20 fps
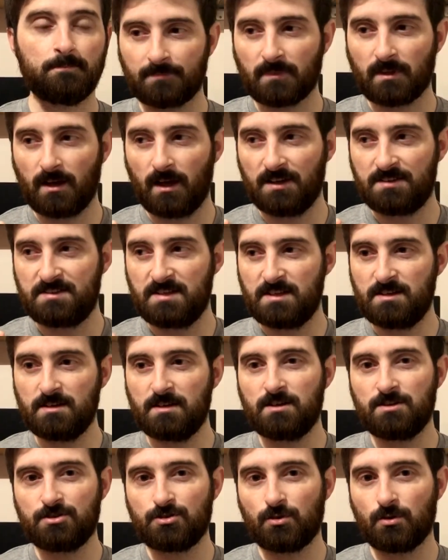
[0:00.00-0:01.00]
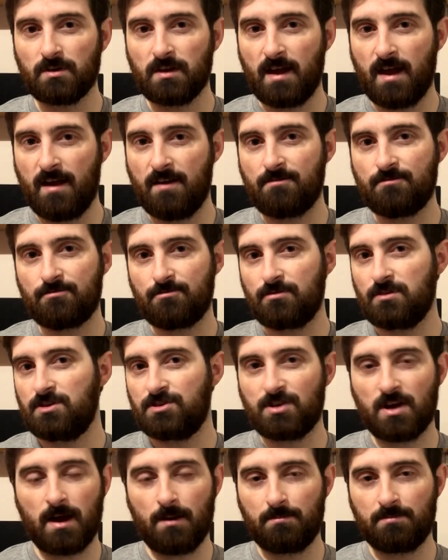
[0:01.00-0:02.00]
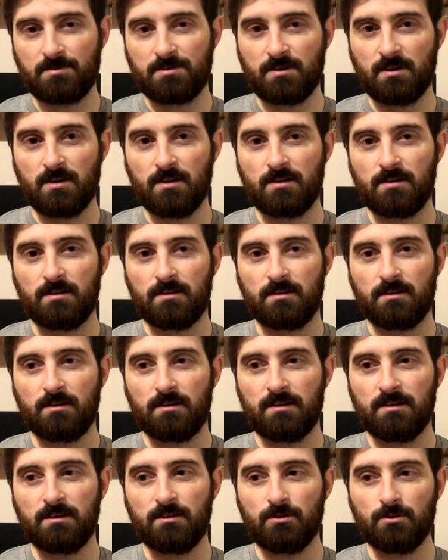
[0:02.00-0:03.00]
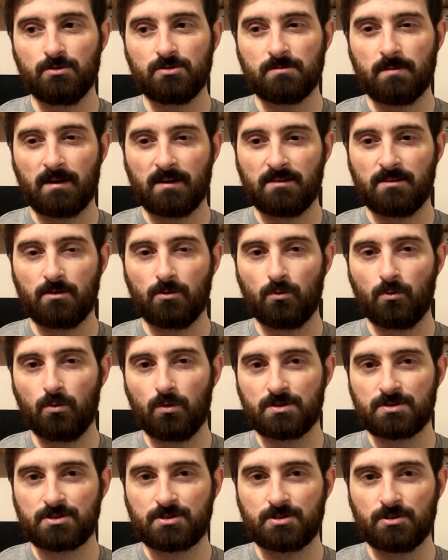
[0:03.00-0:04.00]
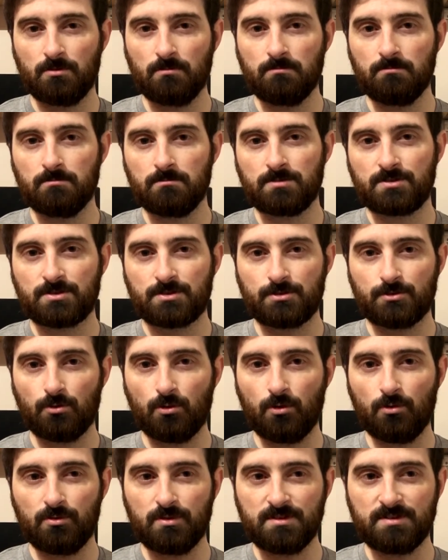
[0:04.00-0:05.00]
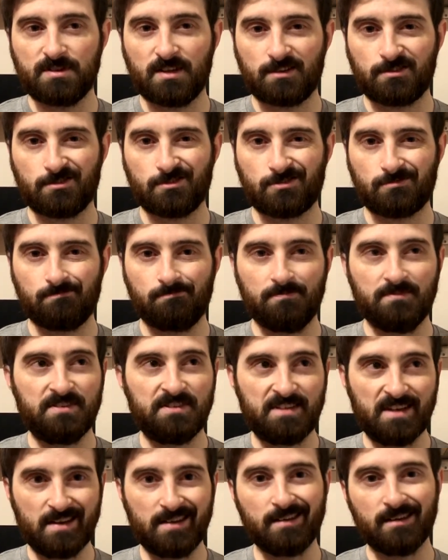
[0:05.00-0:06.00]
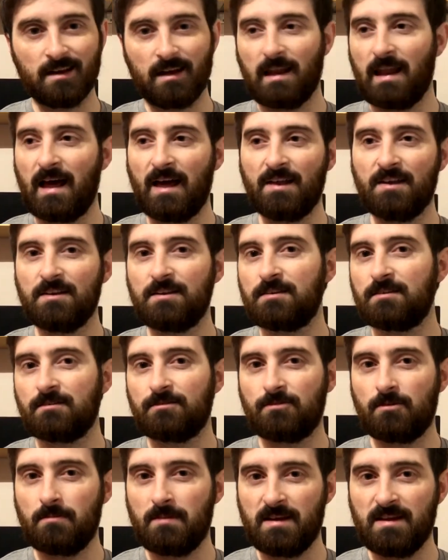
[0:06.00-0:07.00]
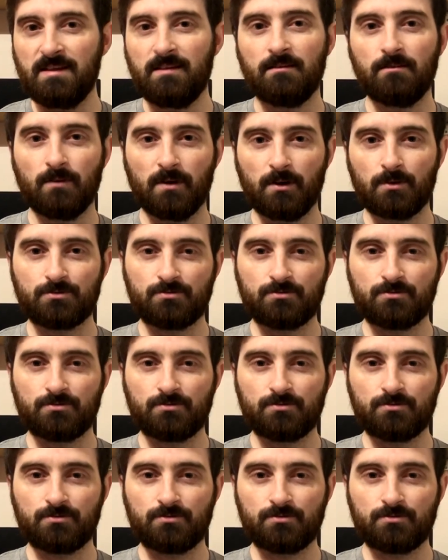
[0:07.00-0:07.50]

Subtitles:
I didn't enjoy every chapter in Uzumaki. There were some stories that just didn't land for me when I was